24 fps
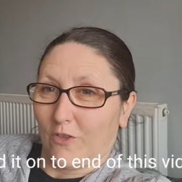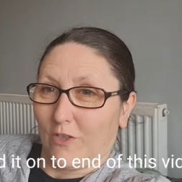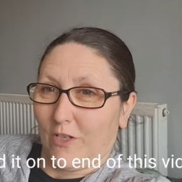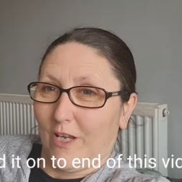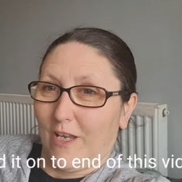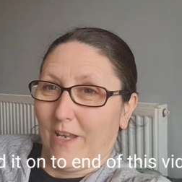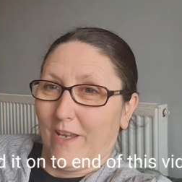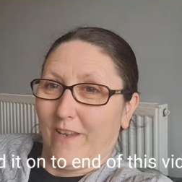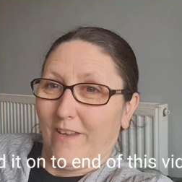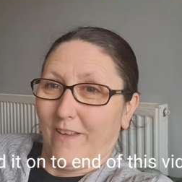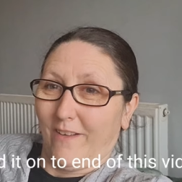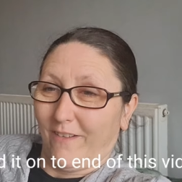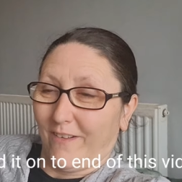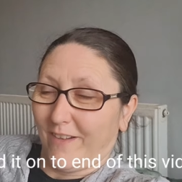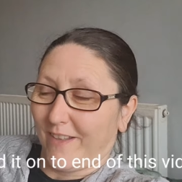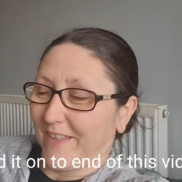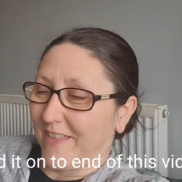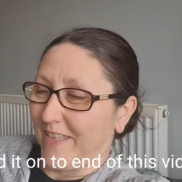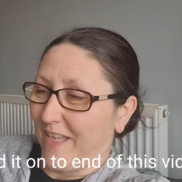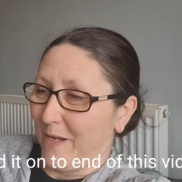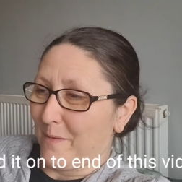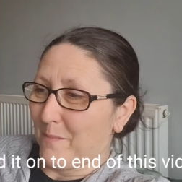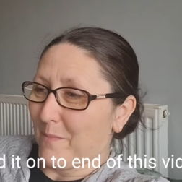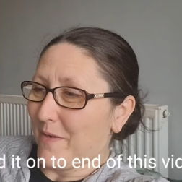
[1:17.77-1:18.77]
great on
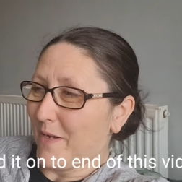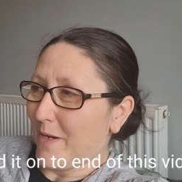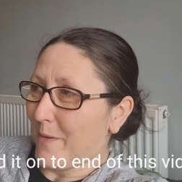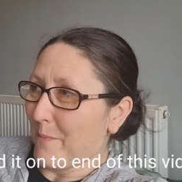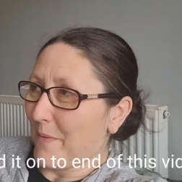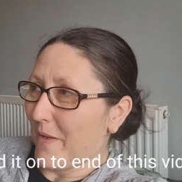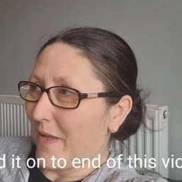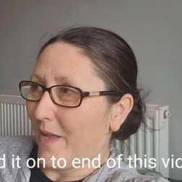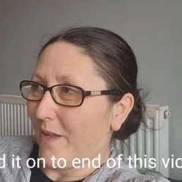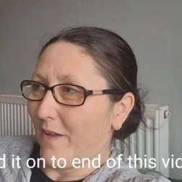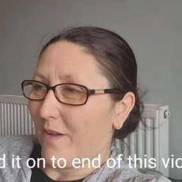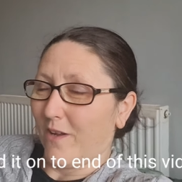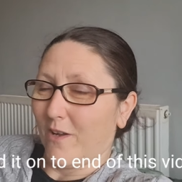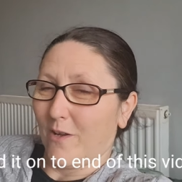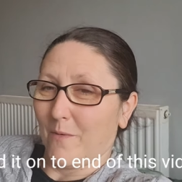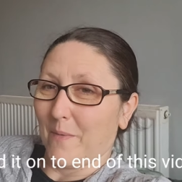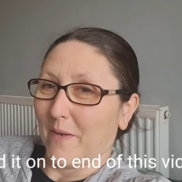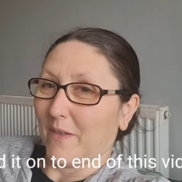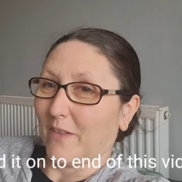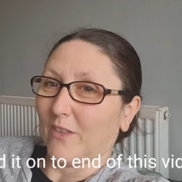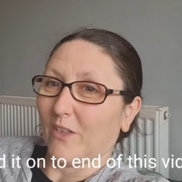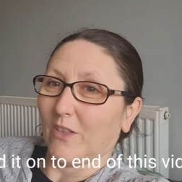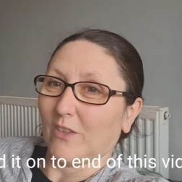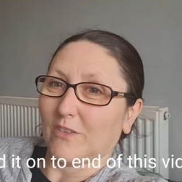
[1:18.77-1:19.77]
camera. I'm like, oh
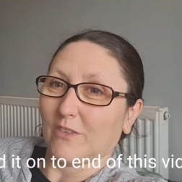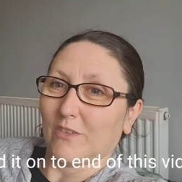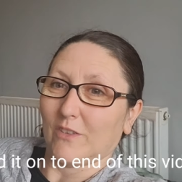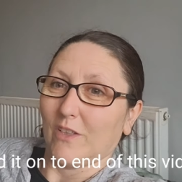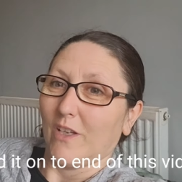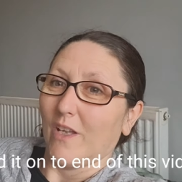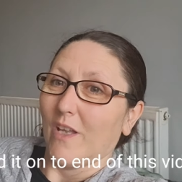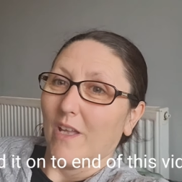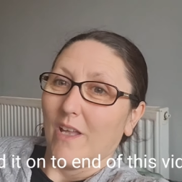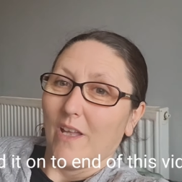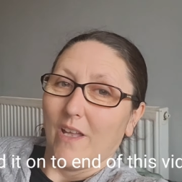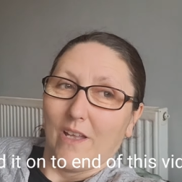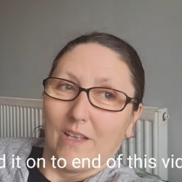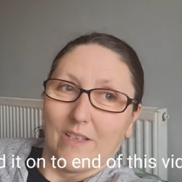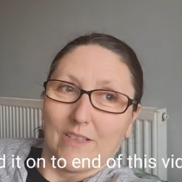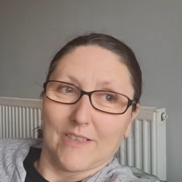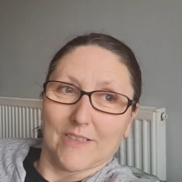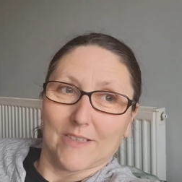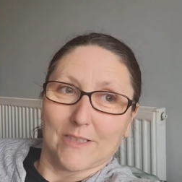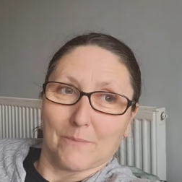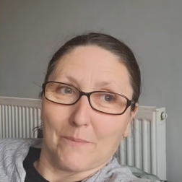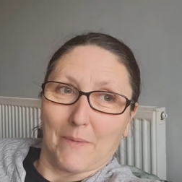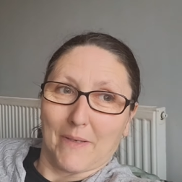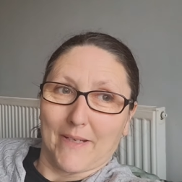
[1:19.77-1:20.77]
my God,
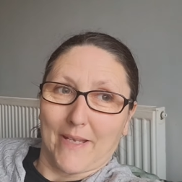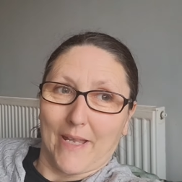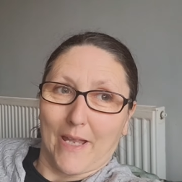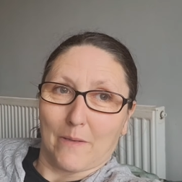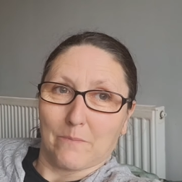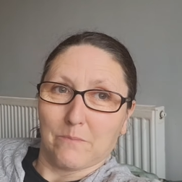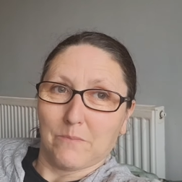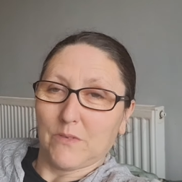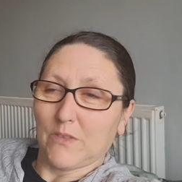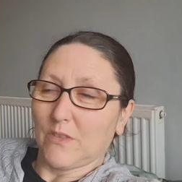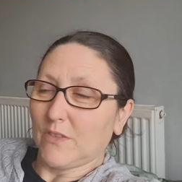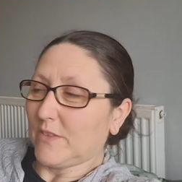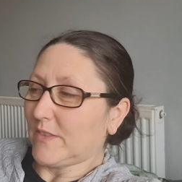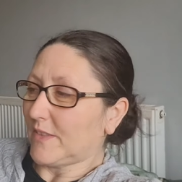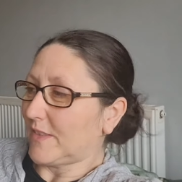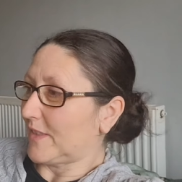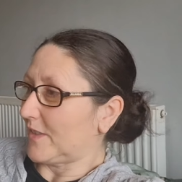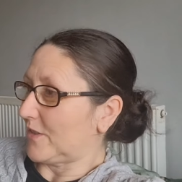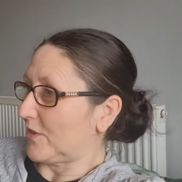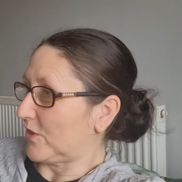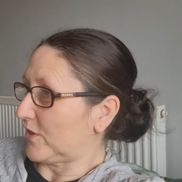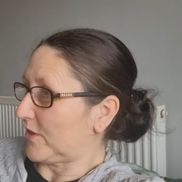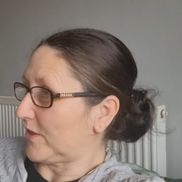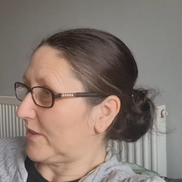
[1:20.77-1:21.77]
is it my camera is
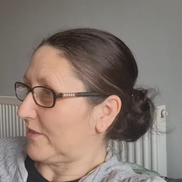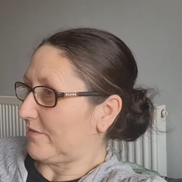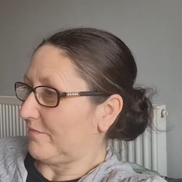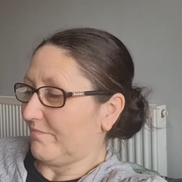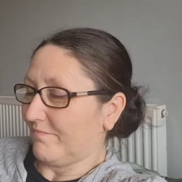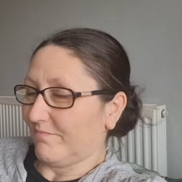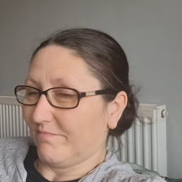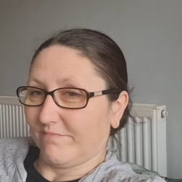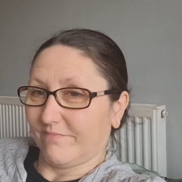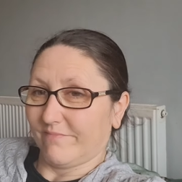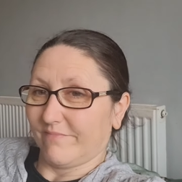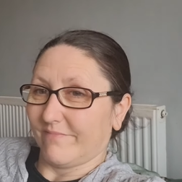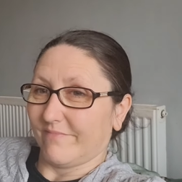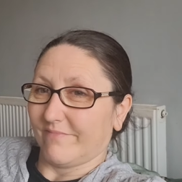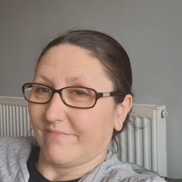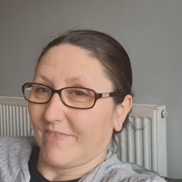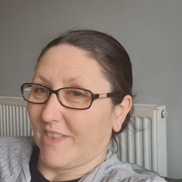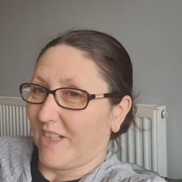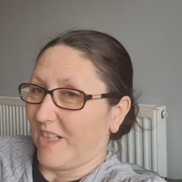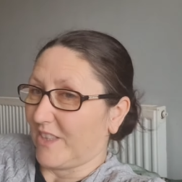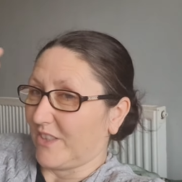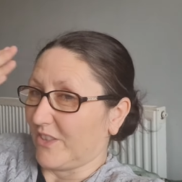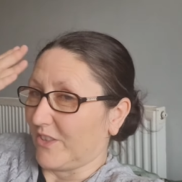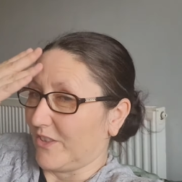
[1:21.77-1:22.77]
it just,
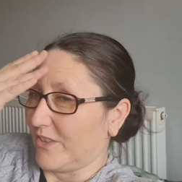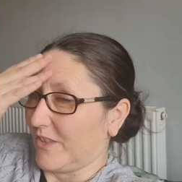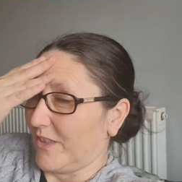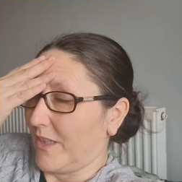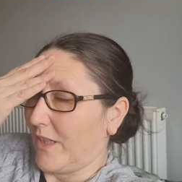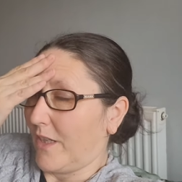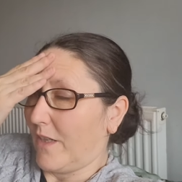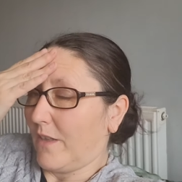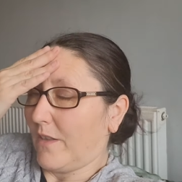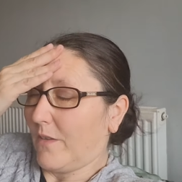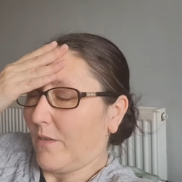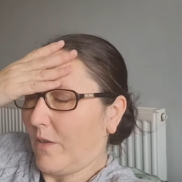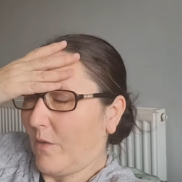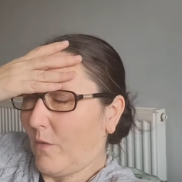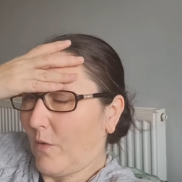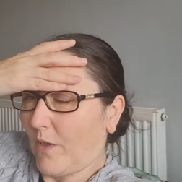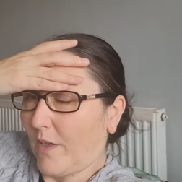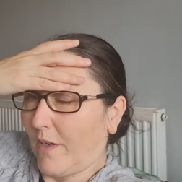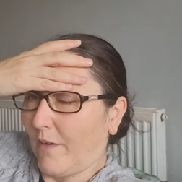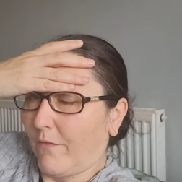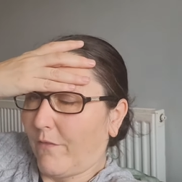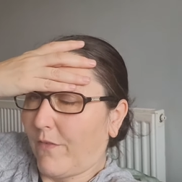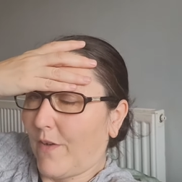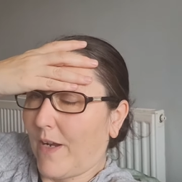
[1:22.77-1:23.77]
I don't know,
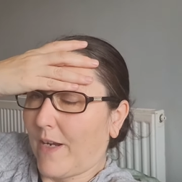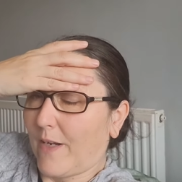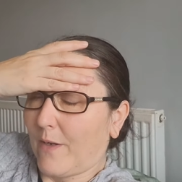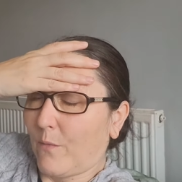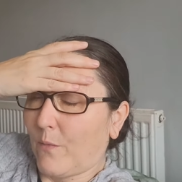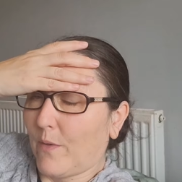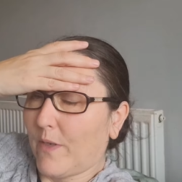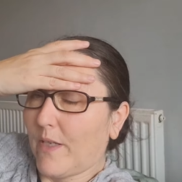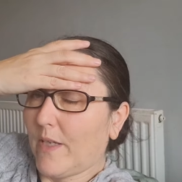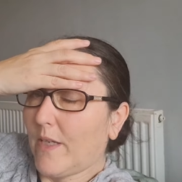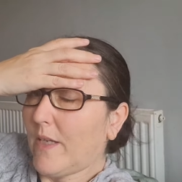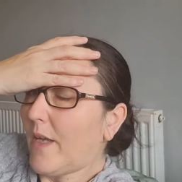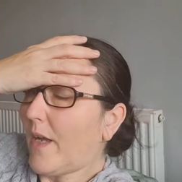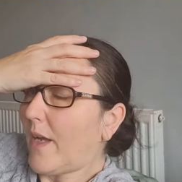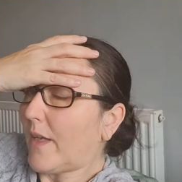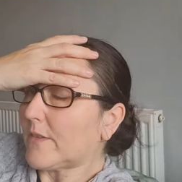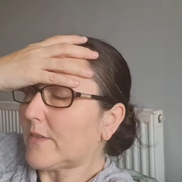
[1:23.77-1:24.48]
or I'm far away?